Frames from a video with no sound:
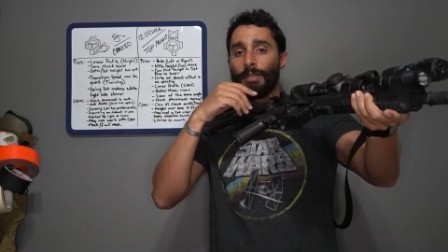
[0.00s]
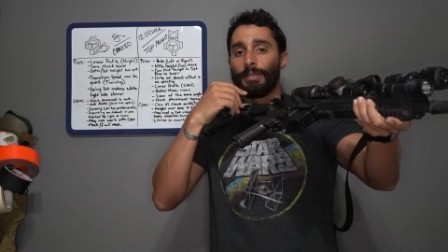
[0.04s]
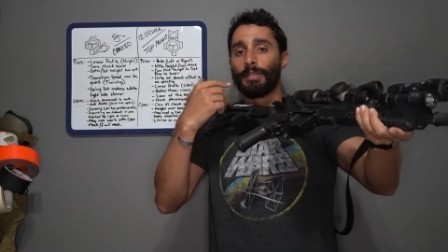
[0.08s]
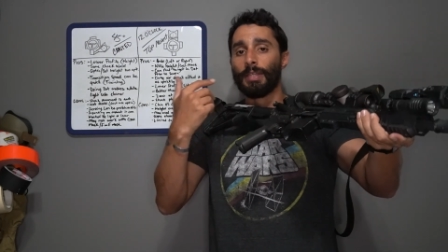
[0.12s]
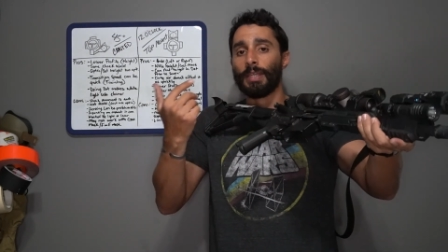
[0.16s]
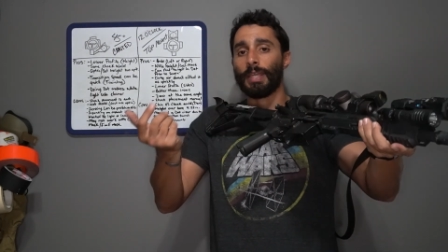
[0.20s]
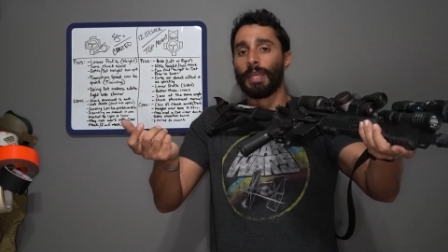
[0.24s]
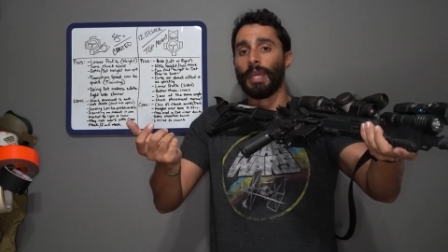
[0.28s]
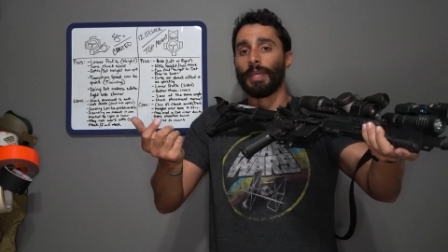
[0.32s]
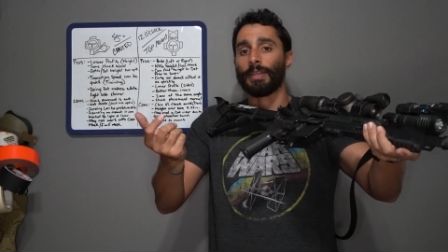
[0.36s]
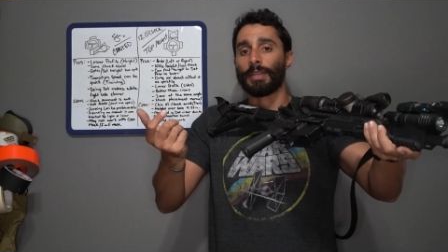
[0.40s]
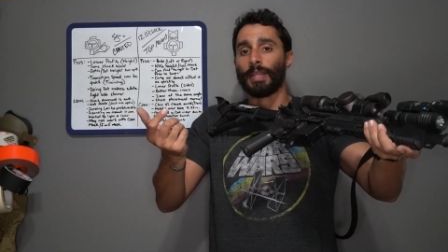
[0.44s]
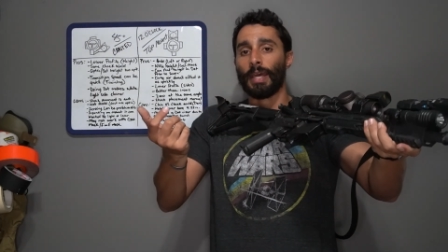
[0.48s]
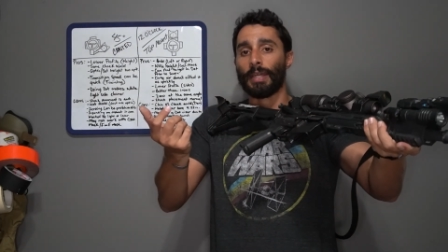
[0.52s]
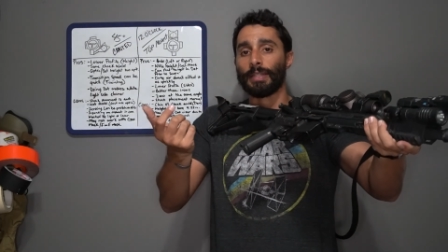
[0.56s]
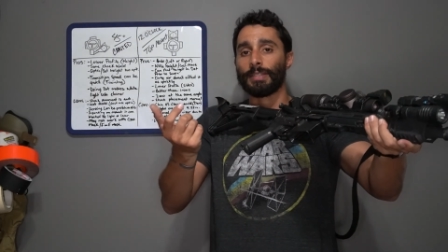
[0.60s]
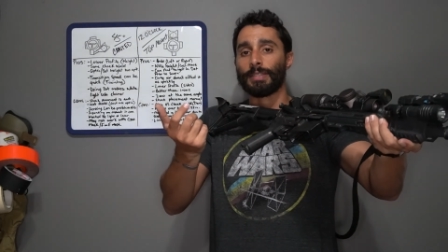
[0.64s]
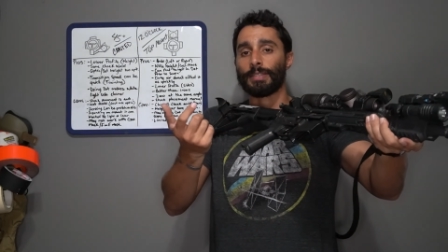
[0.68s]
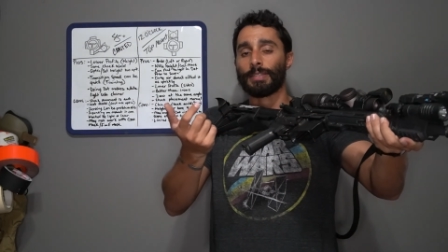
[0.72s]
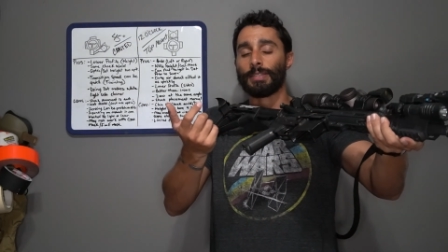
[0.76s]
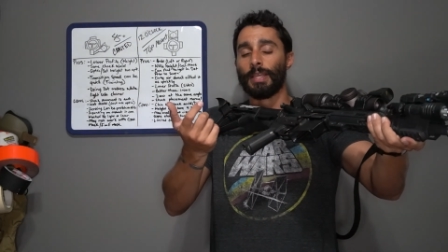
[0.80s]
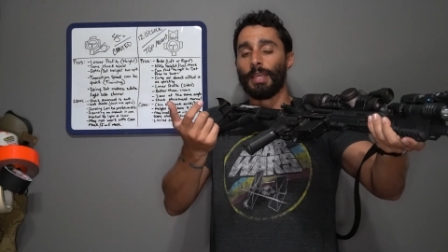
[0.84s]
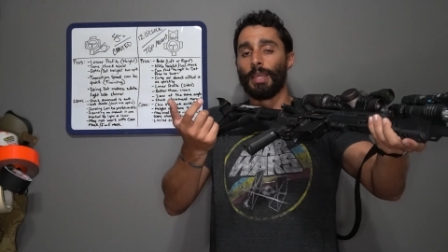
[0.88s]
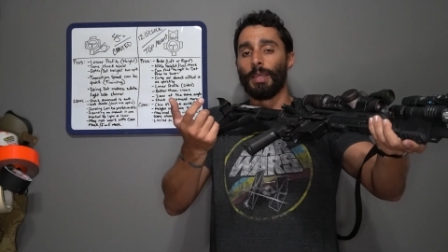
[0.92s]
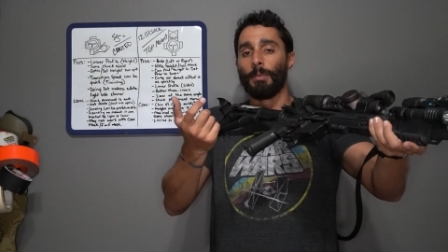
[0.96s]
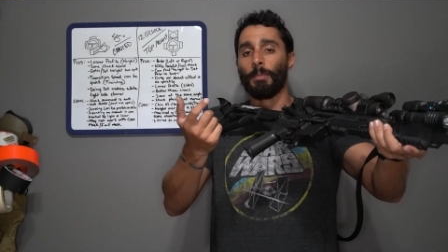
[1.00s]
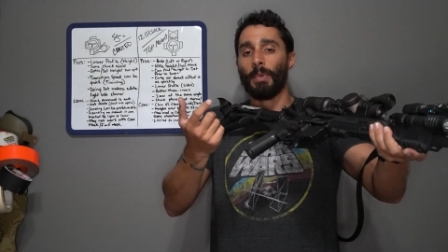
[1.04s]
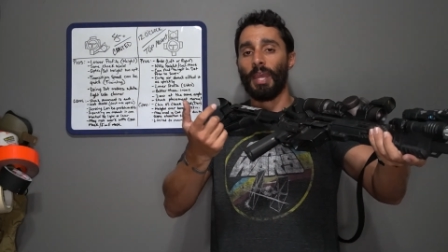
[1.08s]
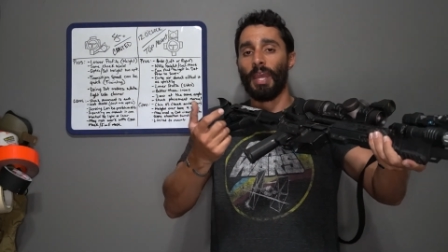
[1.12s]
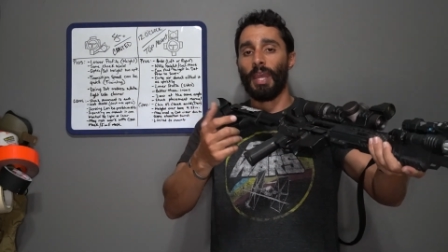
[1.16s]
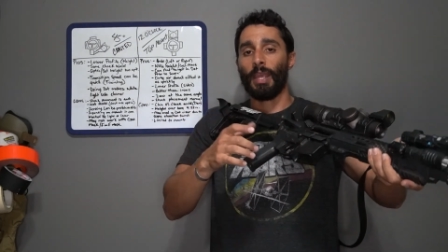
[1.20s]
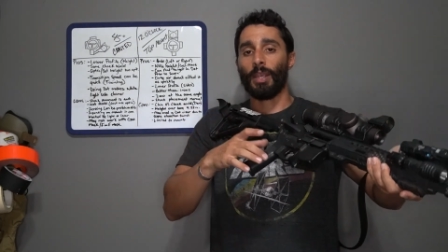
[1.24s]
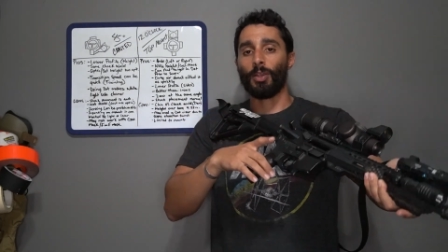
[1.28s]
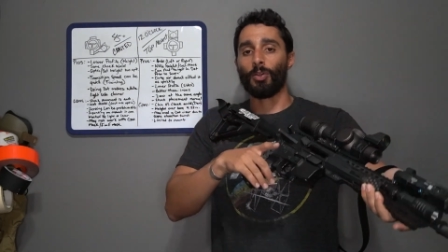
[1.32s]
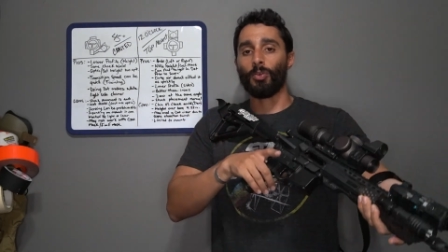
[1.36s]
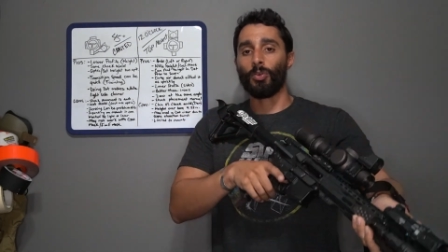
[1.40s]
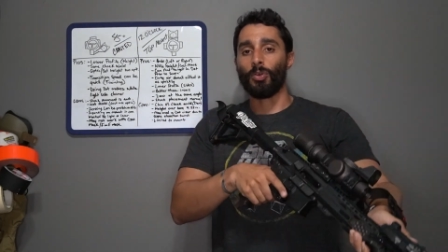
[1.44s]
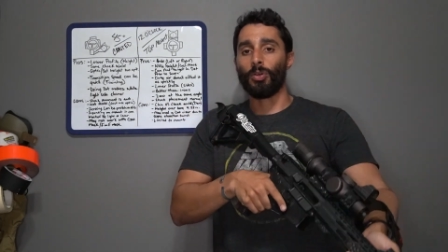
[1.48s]
to get that same
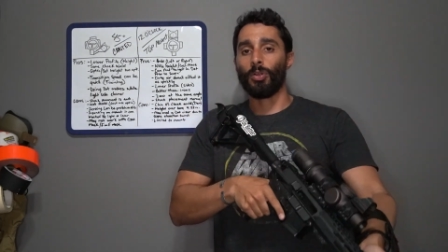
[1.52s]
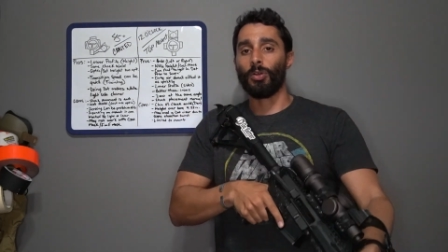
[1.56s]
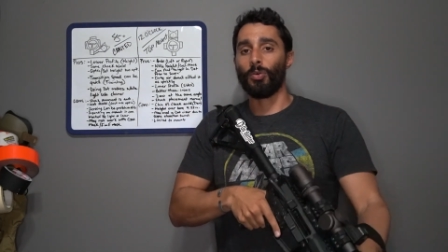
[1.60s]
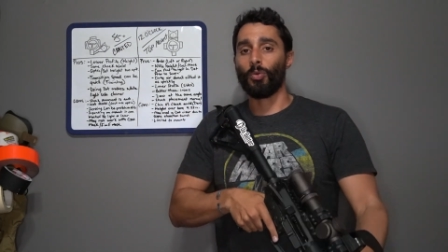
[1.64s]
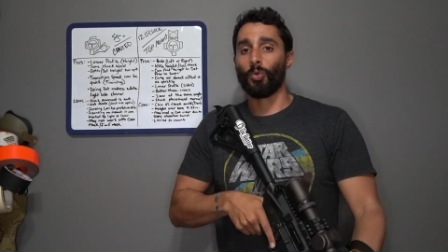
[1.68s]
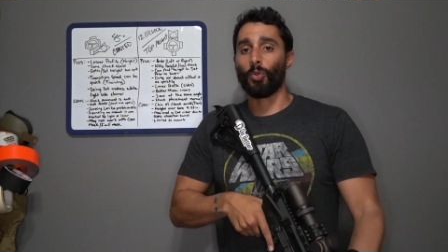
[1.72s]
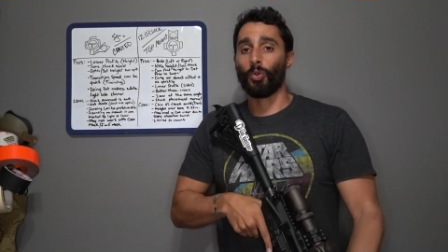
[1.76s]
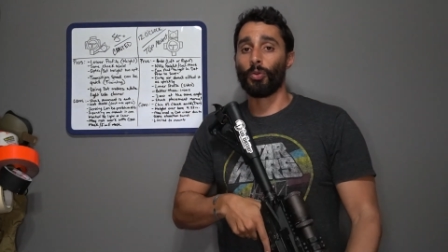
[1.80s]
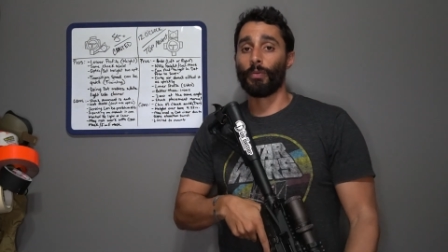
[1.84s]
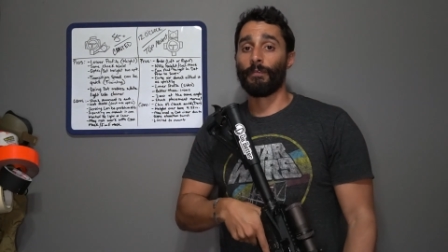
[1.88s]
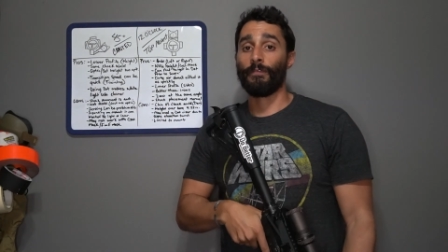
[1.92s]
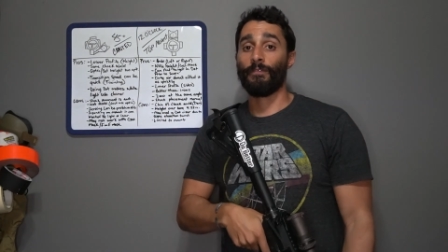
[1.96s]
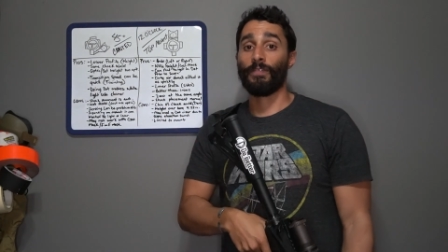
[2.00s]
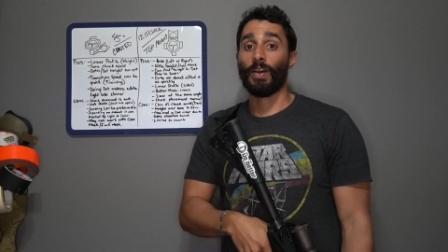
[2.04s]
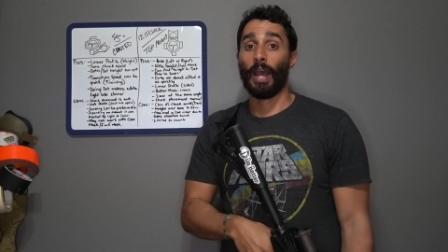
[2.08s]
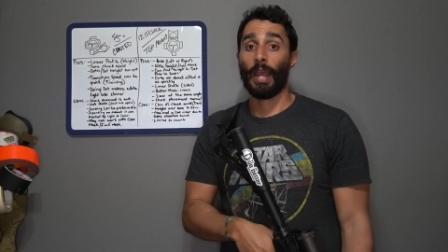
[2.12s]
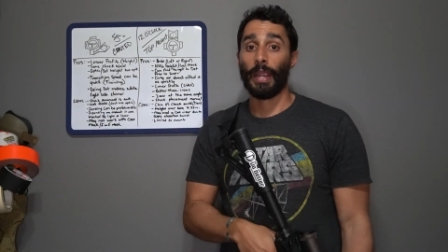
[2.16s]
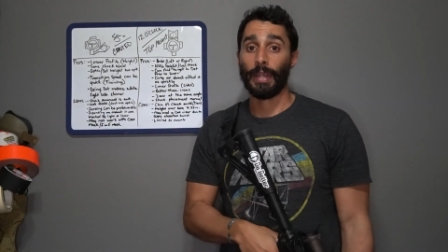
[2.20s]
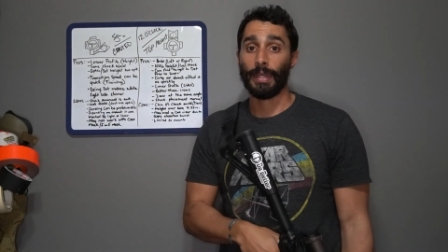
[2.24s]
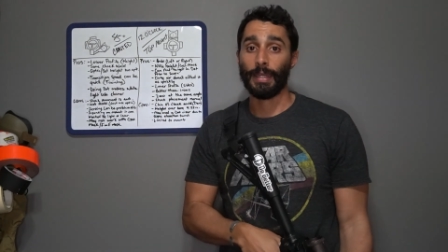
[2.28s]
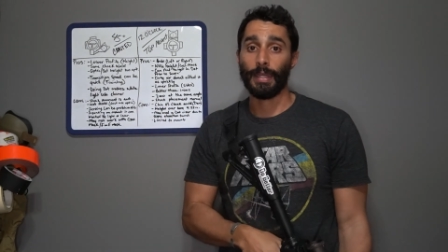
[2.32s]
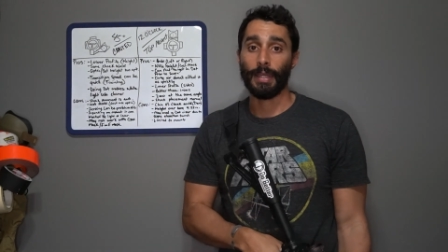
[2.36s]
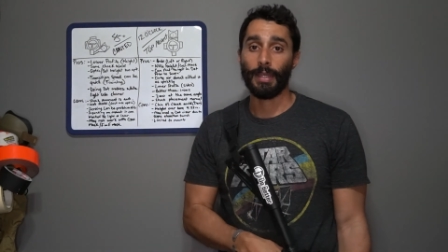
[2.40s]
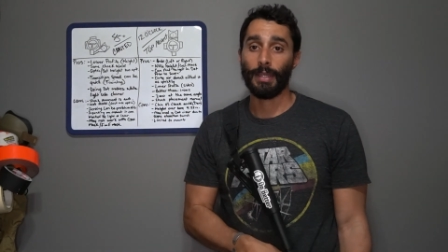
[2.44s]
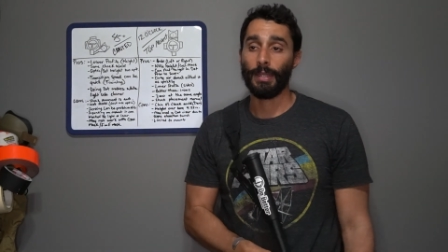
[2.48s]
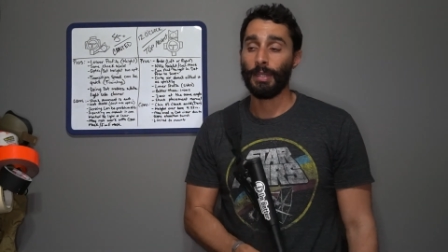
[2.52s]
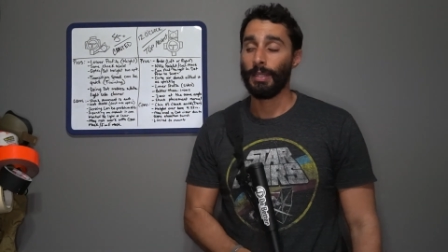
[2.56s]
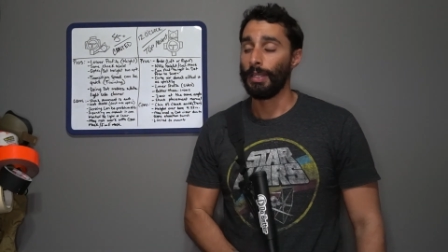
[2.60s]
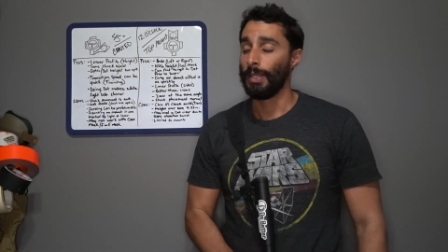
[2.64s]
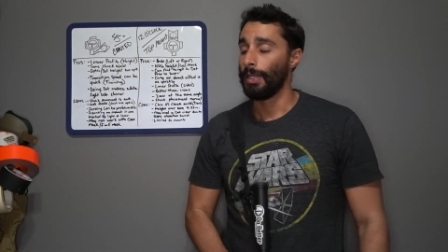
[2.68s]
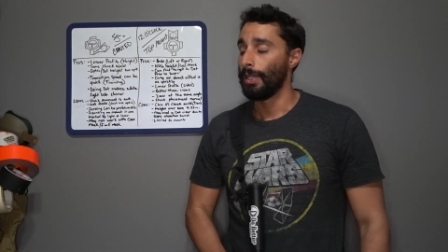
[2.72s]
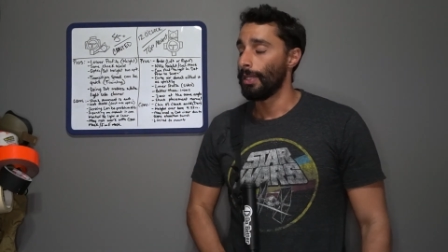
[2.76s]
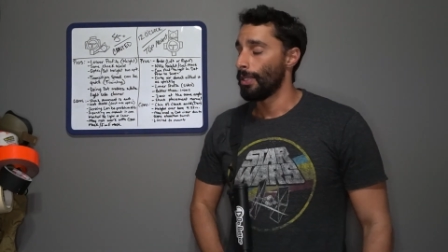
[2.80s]
angle or find it.